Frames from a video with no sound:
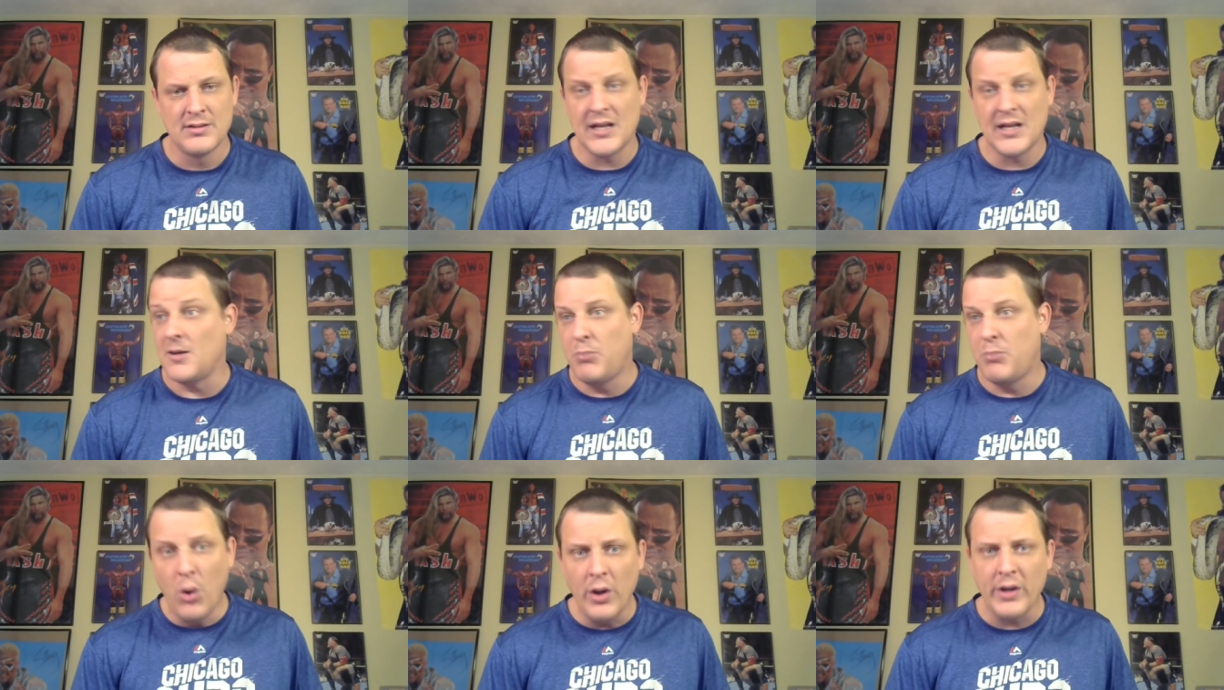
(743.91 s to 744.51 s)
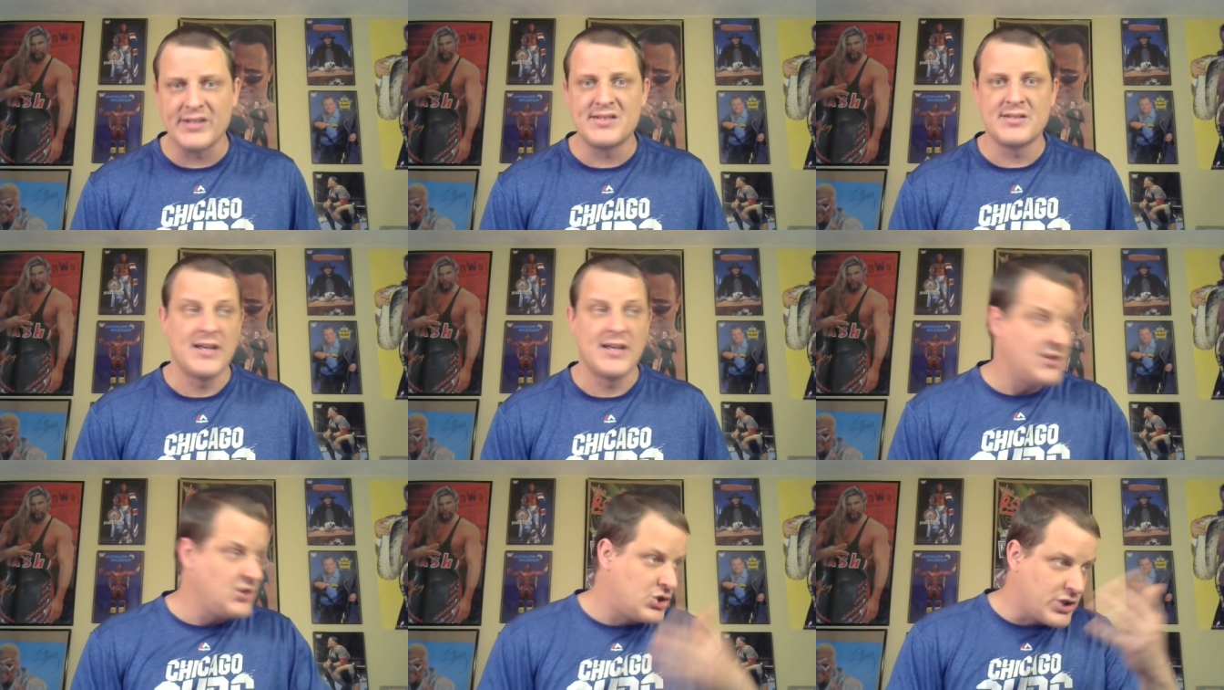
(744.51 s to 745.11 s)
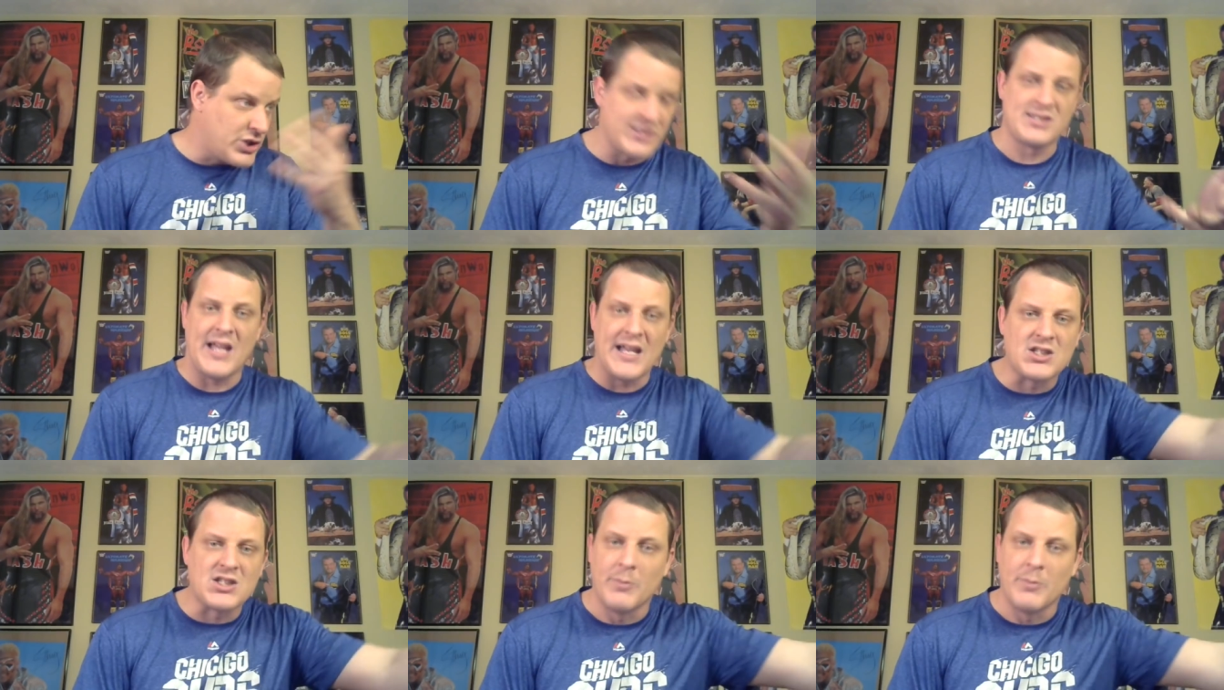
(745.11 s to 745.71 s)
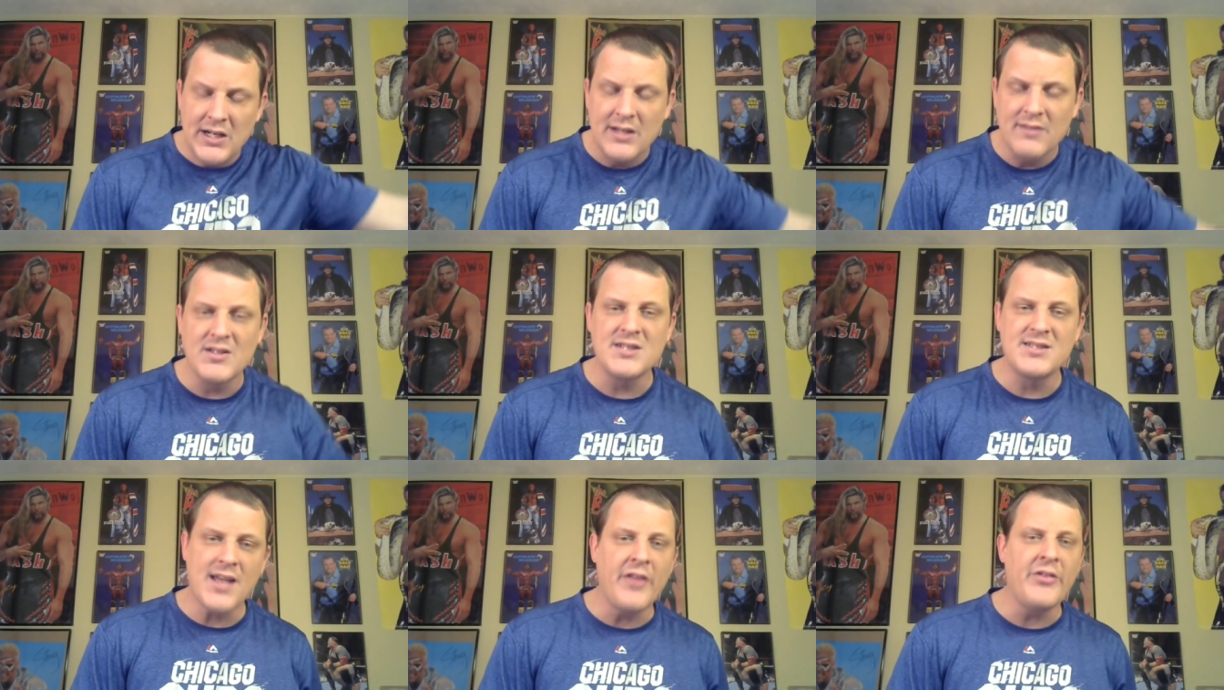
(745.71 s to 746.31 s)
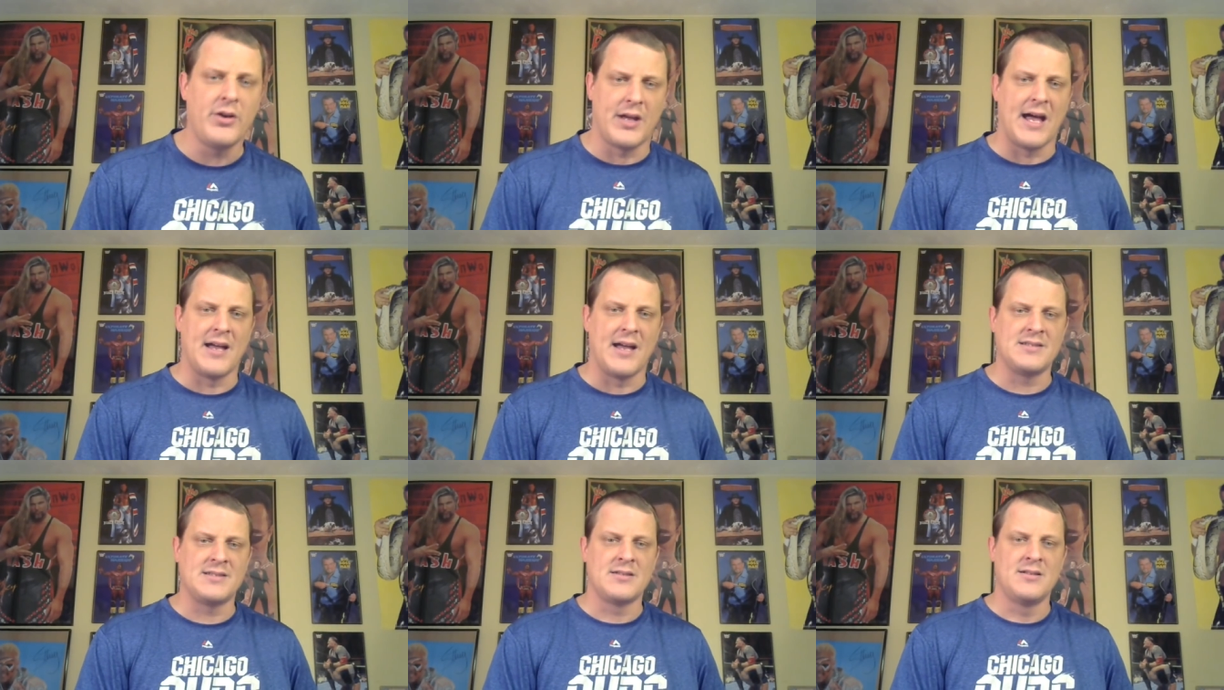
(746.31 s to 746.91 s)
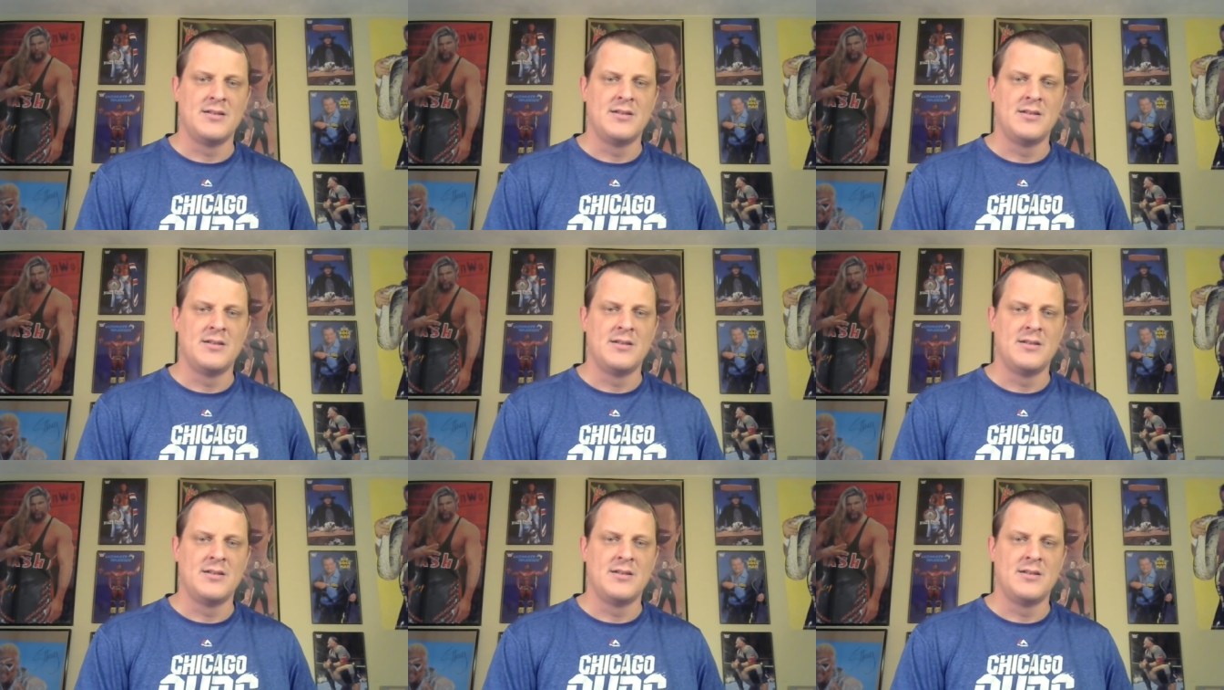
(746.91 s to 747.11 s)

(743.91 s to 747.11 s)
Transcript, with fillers: and a puss, and just like so many of these other guys.